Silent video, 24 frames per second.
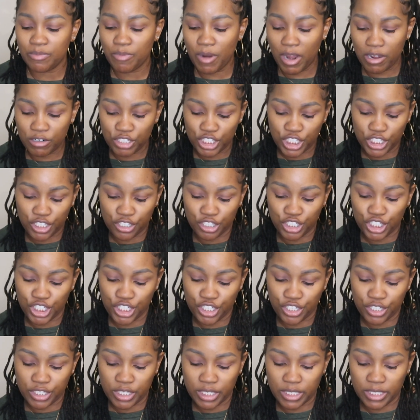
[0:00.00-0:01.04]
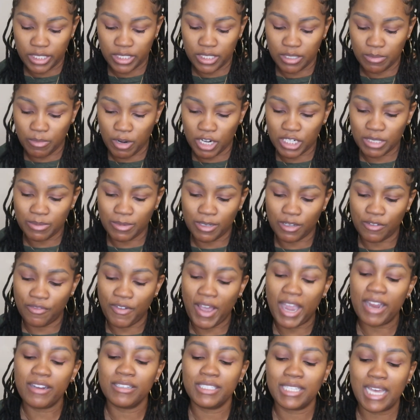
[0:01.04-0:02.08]
brown sugar, sugar cookies, and marshmallow
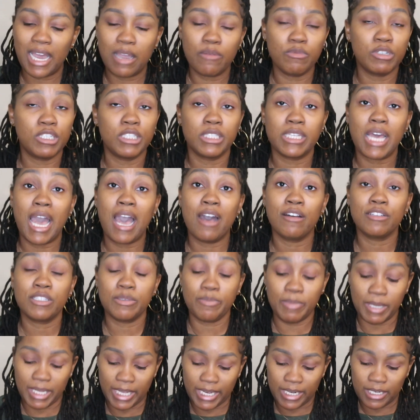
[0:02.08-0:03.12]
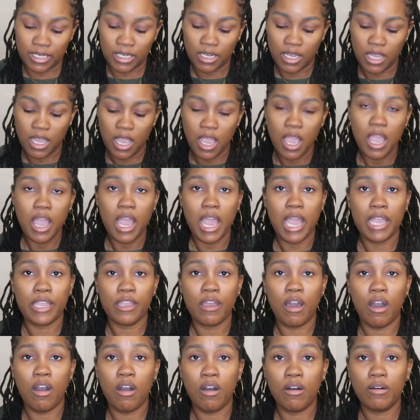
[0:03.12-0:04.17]
fireside, which is a house blend. And
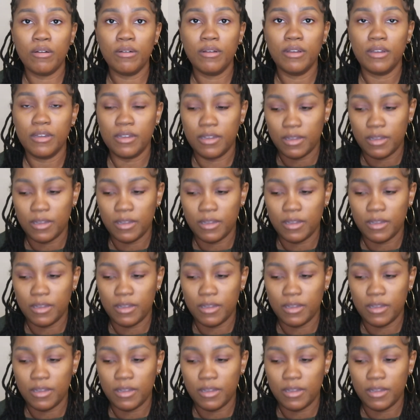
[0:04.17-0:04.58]
y'all,